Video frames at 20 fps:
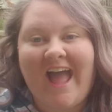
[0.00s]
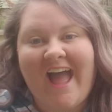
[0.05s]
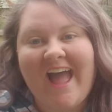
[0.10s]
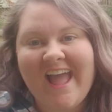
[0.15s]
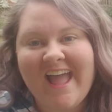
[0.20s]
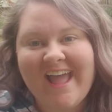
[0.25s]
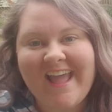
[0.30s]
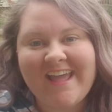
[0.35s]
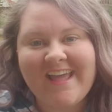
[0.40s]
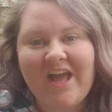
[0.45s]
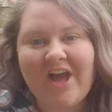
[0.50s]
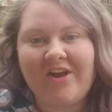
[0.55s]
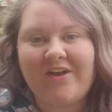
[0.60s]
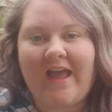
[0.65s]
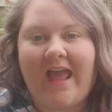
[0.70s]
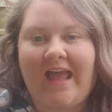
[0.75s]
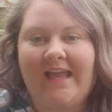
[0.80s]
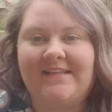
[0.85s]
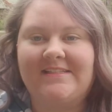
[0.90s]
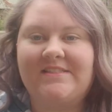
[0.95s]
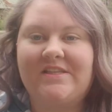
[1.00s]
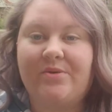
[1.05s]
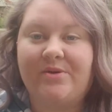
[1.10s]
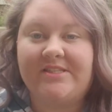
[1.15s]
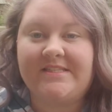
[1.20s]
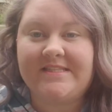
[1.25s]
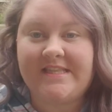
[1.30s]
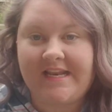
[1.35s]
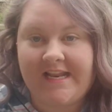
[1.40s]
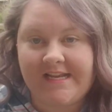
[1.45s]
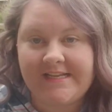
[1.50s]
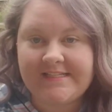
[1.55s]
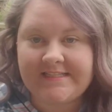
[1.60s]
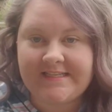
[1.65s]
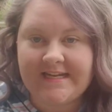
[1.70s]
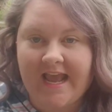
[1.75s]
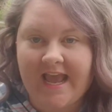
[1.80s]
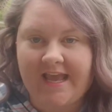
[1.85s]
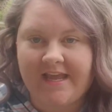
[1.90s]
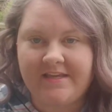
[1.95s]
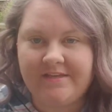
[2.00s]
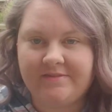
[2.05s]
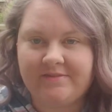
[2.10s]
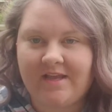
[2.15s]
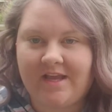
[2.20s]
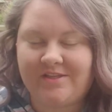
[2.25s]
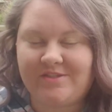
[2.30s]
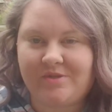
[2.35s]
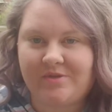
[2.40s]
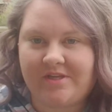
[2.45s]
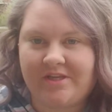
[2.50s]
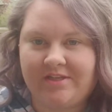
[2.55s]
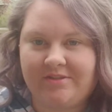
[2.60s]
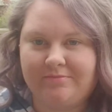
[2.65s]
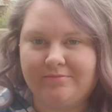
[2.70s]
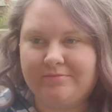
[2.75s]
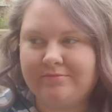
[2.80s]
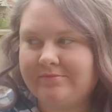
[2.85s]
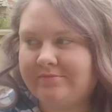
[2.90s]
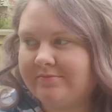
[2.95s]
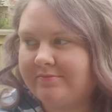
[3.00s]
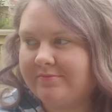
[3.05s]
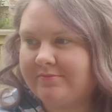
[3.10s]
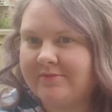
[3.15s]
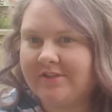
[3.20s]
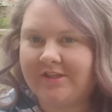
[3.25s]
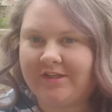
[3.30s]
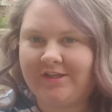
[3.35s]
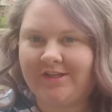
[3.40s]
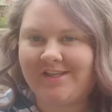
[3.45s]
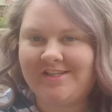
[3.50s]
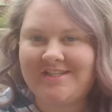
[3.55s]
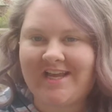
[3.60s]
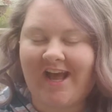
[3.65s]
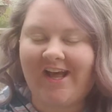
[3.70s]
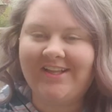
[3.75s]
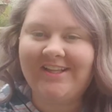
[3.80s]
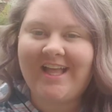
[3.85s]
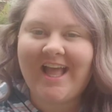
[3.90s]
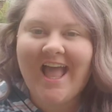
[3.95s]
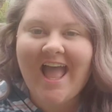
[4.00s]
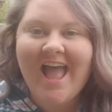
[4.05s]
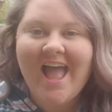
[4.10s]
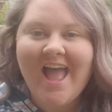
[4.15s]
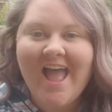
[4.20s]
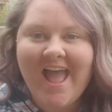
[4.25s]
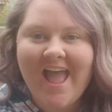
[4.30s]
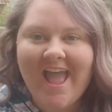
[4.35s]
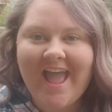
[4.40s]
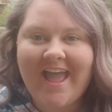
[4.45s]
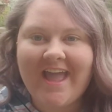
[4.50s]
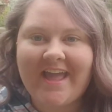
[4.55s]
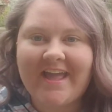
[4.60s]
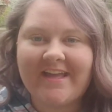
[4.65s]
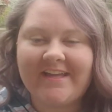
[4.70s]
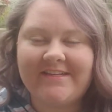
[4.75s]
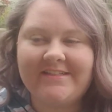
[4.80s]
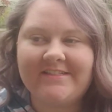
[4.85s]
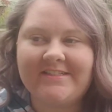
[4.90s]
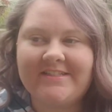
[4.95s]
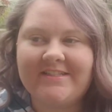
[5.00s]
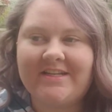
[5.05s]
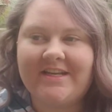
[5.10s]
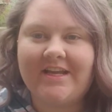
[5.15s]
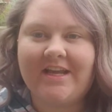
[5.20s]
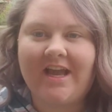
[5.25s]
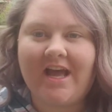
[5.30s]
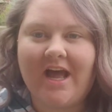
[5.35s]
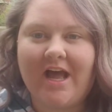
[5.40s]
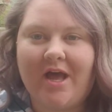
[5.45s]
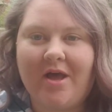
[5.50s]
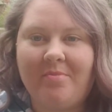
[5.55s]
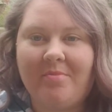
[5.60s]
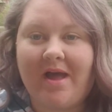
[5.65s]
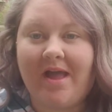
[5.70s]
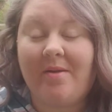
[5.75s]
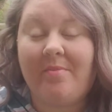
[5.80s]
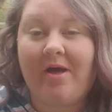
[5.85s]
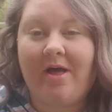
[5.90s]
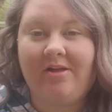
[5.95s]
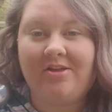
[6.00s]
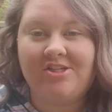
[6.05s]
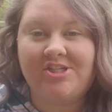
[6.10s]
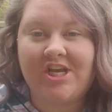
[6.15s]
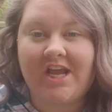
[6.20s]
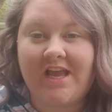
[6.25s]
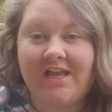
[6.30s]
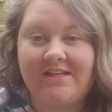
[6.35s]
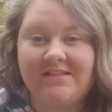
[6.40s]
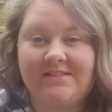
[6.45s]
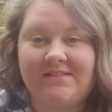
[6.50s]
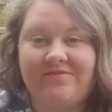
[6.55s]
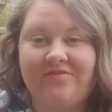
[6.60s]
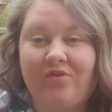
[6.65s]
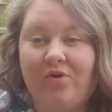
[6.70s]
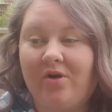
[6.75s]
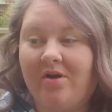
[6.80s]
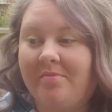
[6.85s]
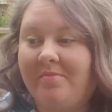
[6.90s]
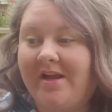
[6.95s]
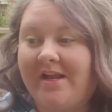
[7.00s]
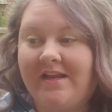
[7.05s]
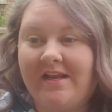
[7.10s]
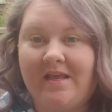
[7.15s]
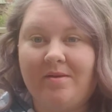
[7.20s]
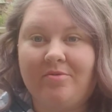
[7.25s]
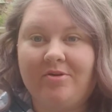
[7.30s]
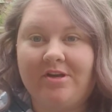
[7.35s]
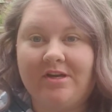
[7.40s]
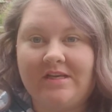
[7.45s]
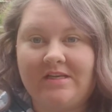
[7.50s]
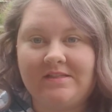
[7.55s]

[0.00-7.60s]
Hi, okay, so it's the next day, as you can clearly tell. And I apologize for my neighbor.